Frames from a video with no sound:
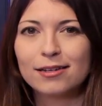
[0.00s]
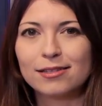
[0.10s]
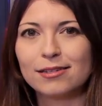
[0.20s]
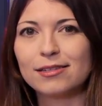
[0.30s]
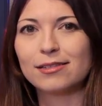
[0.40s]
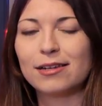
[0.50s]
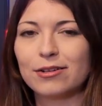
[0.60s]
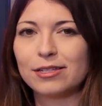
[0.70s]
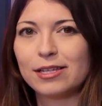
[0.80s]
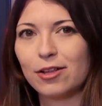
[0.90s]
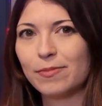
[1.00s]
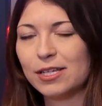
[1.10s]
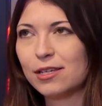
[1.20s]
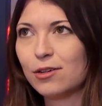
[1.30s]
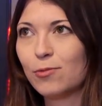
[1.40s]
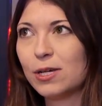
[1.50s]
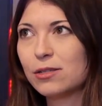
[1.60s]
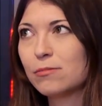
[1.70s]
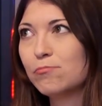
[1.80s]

since he's down at South by Southwest.